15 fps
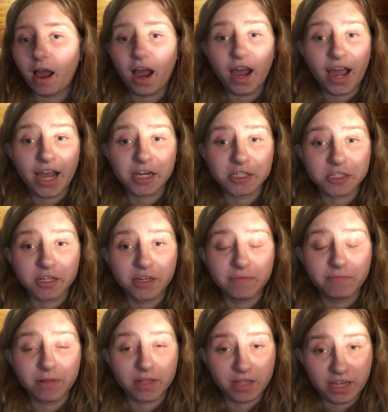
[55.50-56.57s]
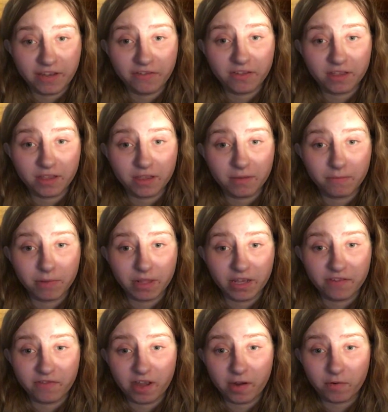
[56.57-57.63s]
actually
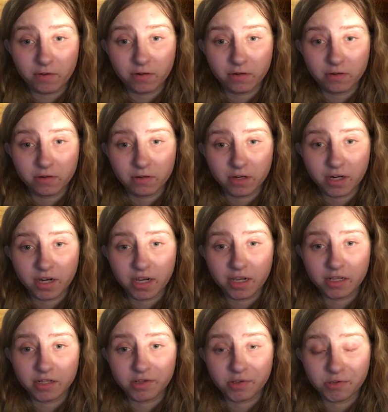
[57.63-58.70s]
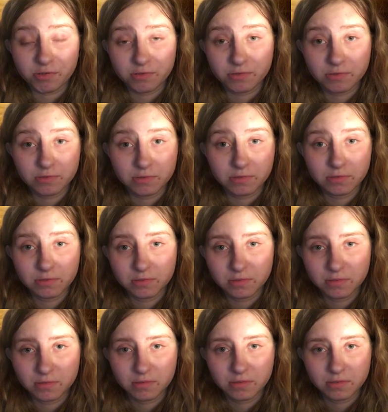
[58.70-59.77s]
believe that one, because
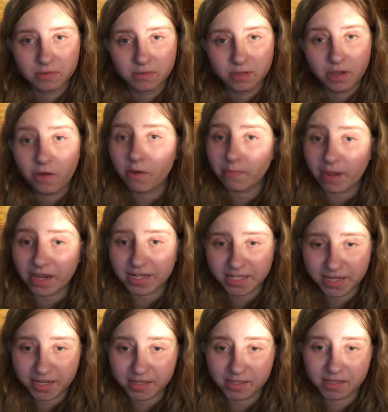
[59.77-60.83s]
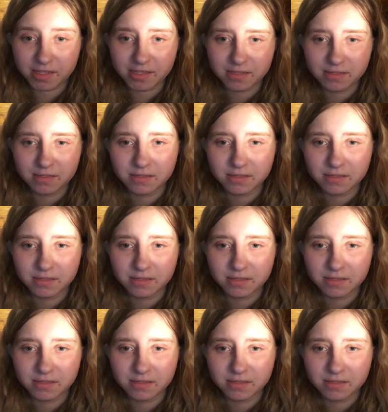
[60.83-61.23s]
it would make sense.